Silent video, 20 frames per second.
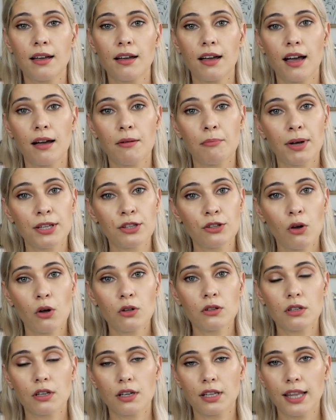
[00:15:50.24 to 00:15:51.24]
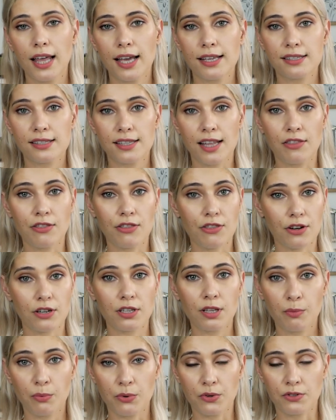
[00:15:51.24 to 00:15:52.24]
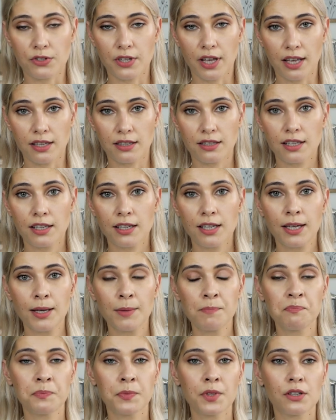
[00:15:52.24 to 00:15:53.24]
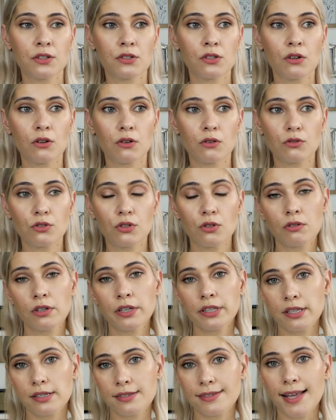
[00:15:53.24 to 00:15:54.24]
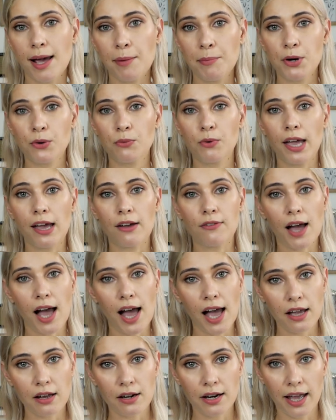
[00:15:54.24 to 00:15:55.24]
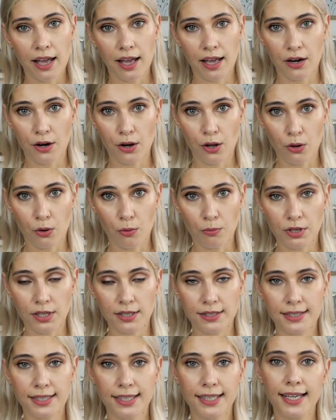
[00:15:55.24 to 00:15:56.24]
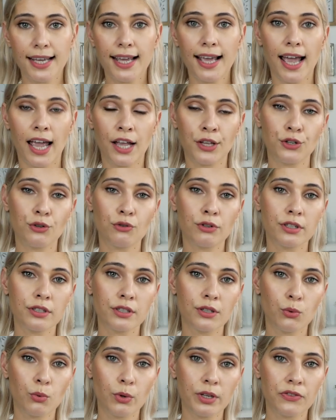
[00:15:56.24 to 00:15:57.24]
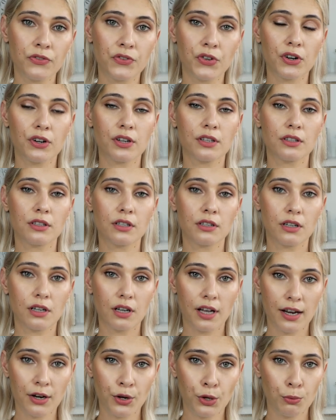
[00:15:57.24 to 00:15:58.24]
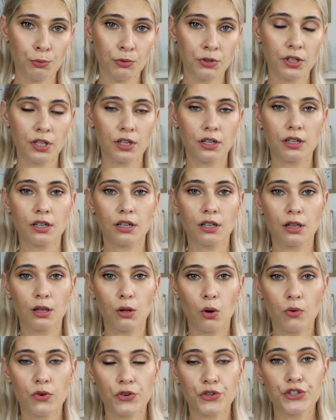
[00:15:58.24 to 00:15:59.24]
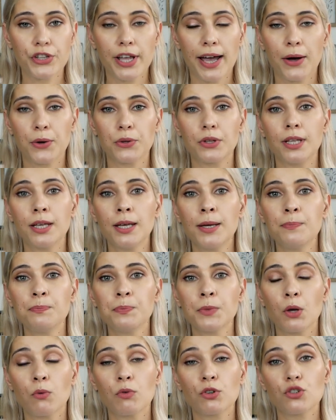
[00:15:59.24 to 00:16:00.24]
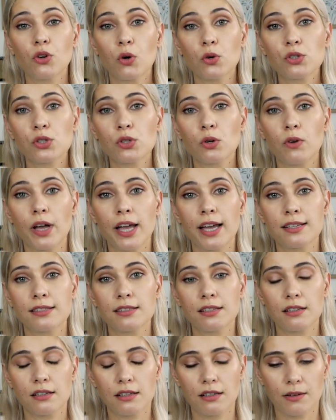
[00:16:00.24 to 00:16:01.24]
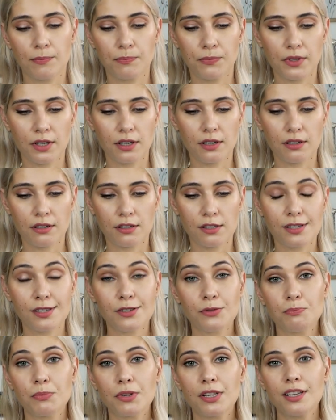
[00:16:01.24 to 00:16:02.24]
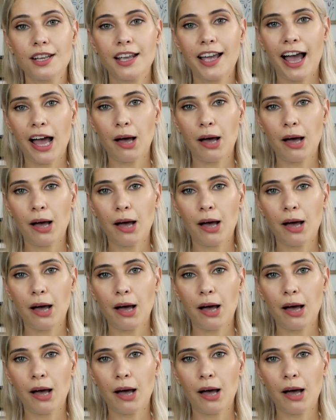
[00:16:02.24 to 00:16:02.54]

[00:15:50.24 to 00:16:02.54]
uh, but not less than 30%. So during the summer we have higher air humidity and during the winter the air humidity uh, lowers down, which also um, uh, speeding